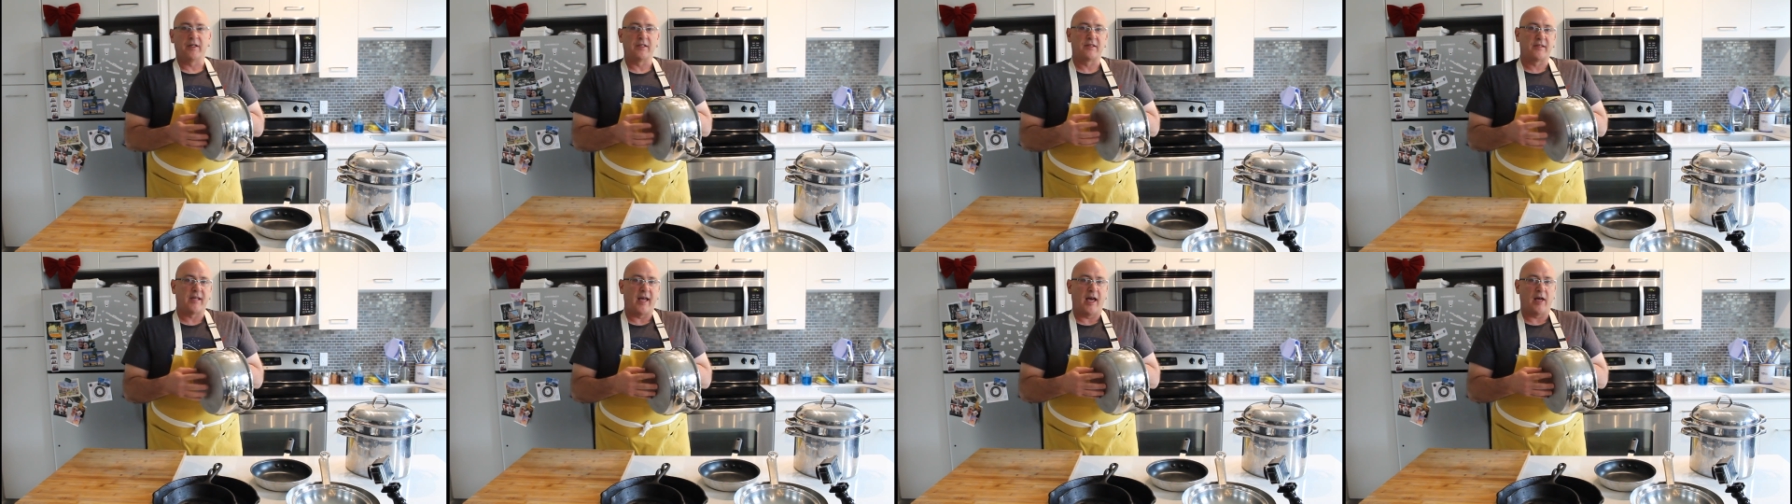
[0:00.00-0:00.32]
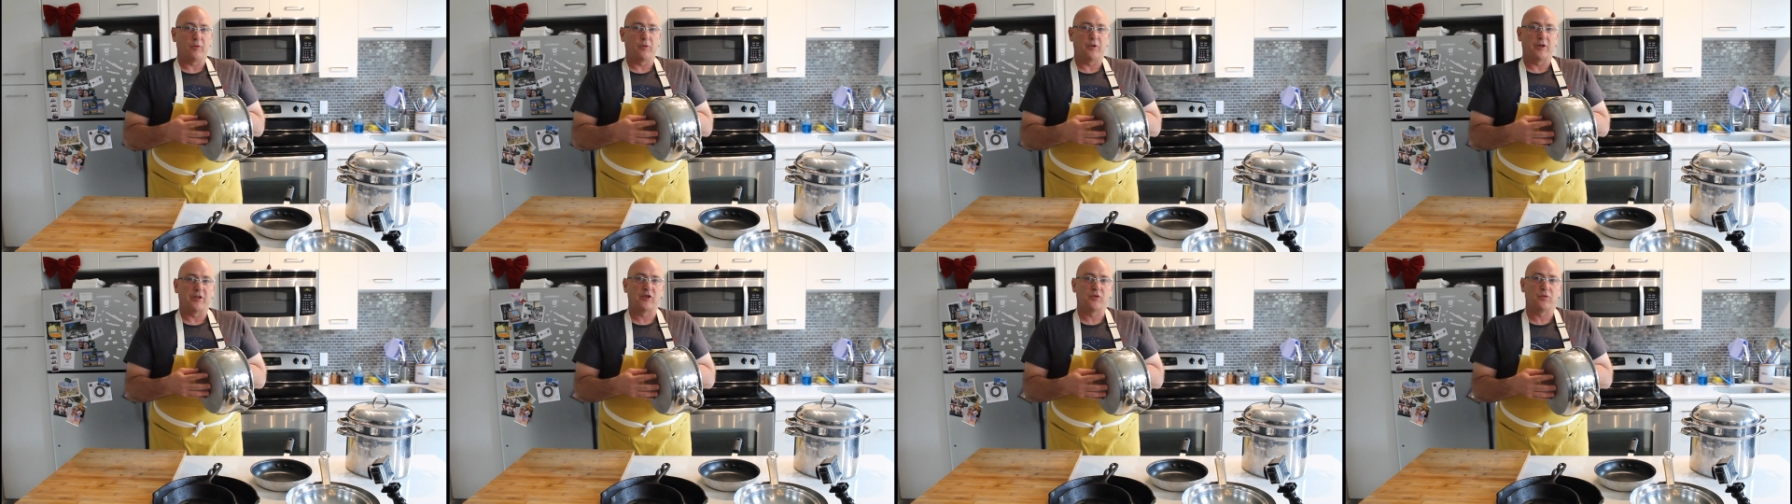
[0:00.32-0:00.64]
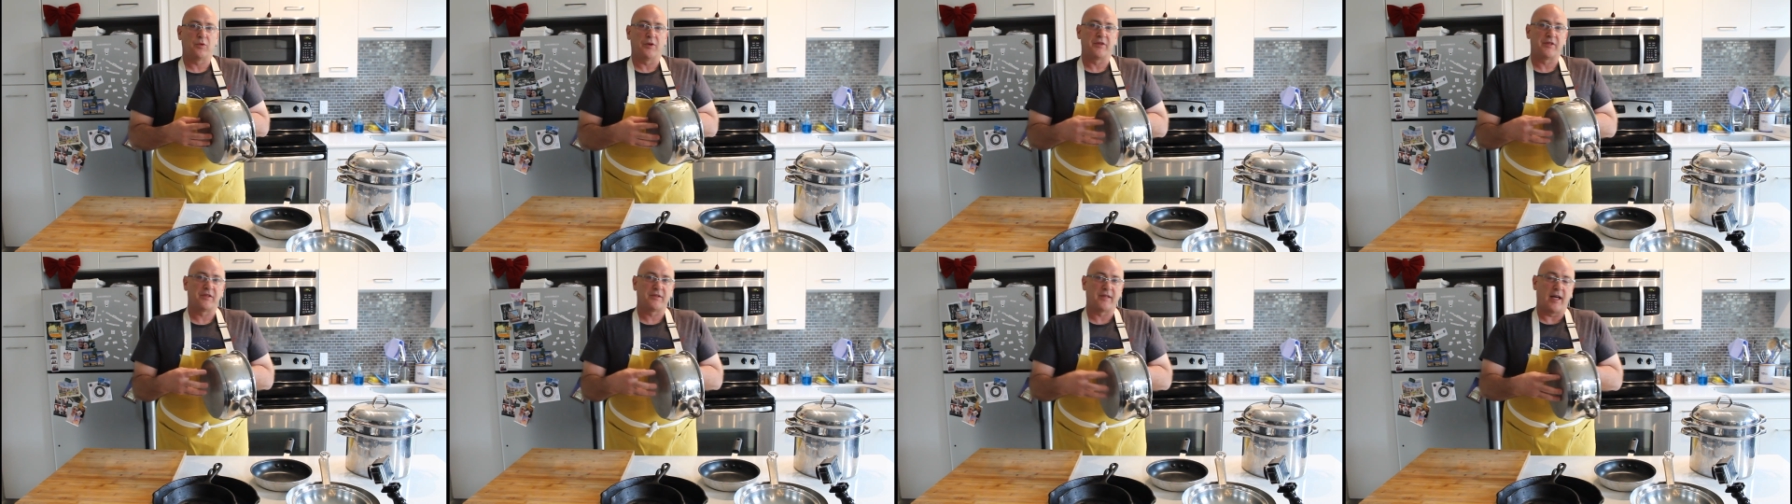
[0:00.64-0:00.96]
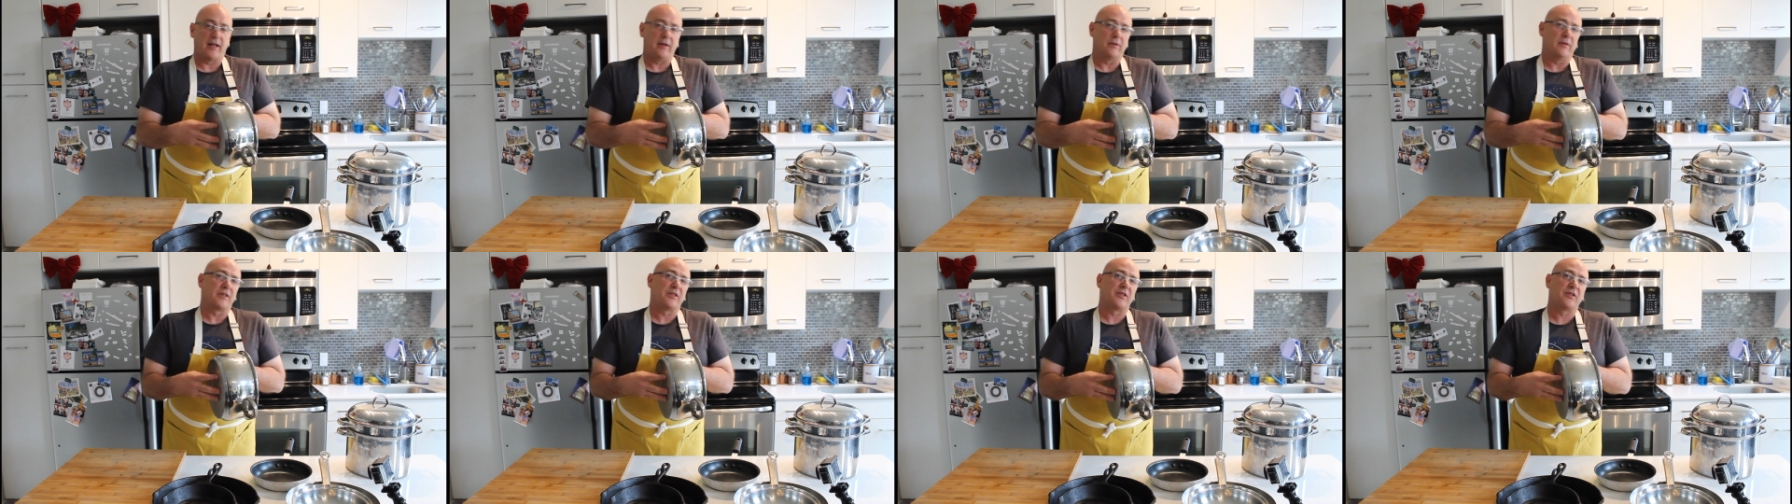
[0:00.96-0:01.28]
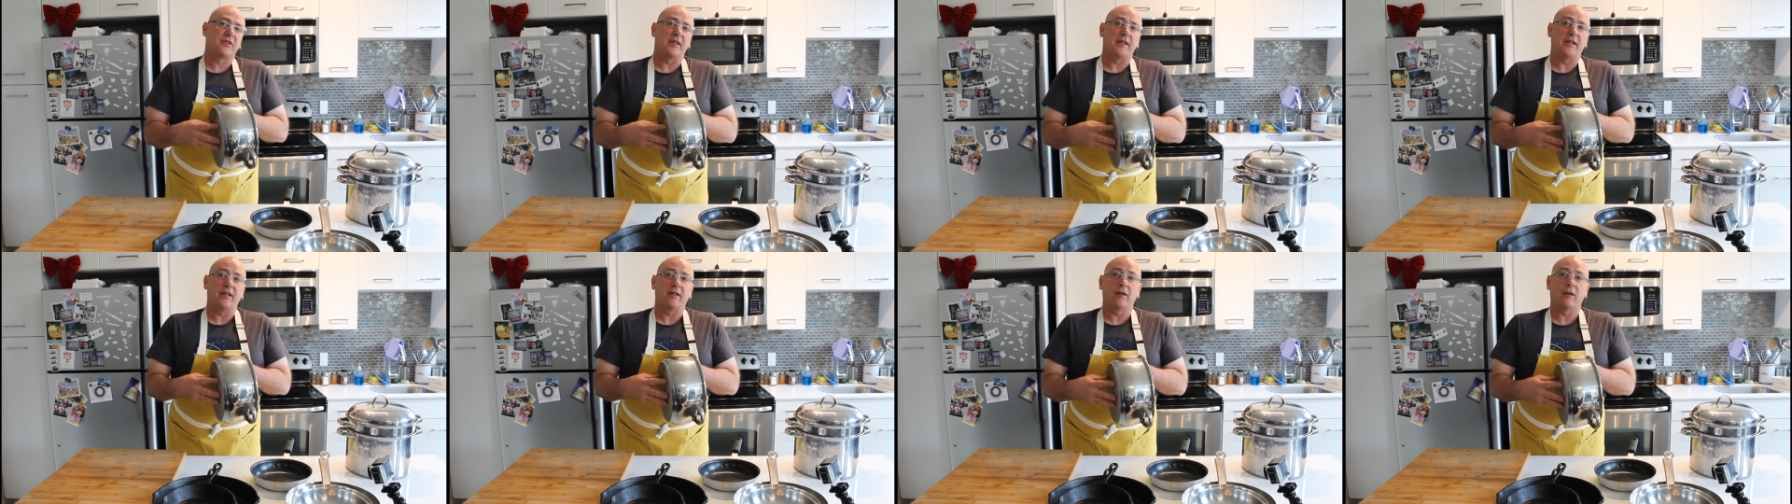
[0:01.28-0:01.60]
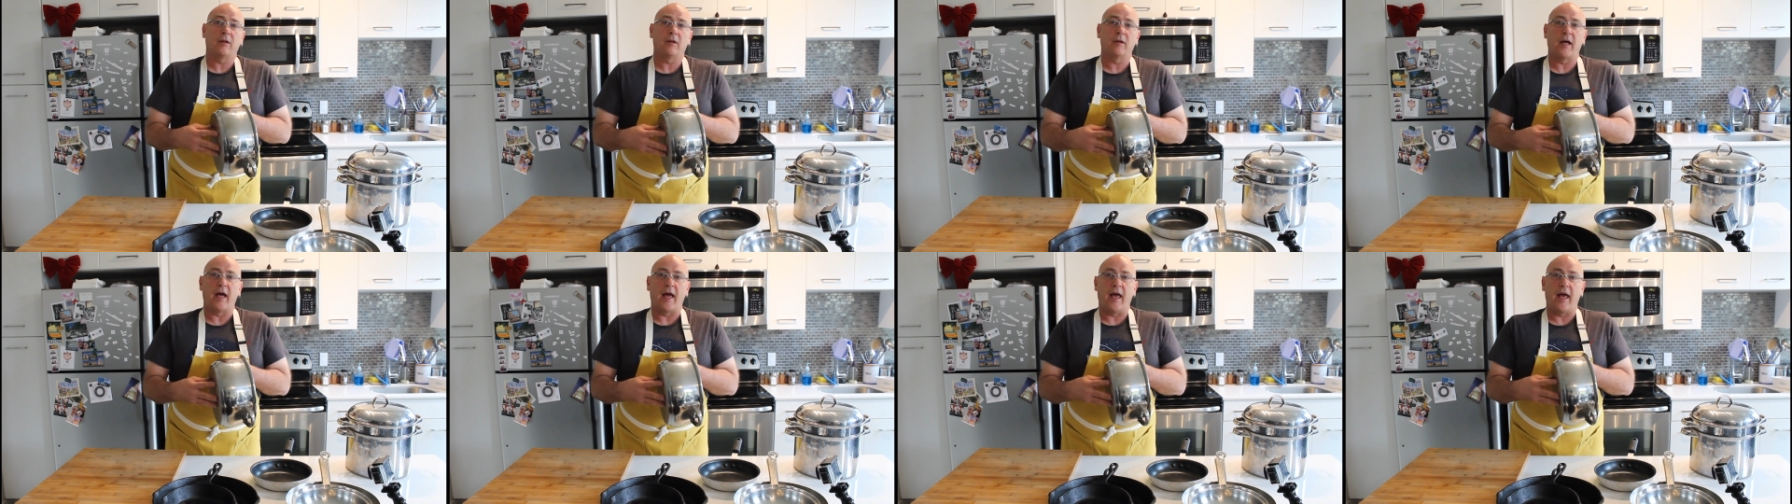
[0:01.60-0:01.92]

is sandwiched with stainless steel